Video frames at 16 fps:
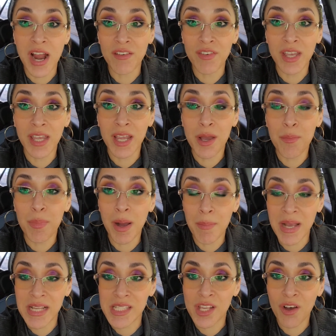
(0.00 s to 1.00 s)
driving
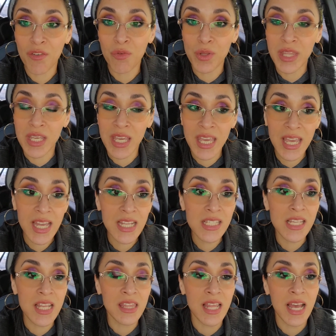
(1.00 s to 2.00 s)
by myself with the
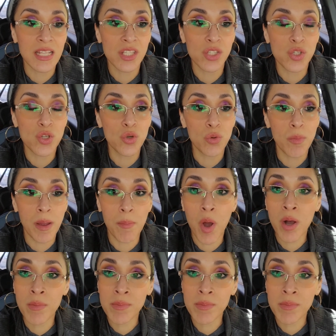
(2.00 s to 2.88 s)
kids, and that's to my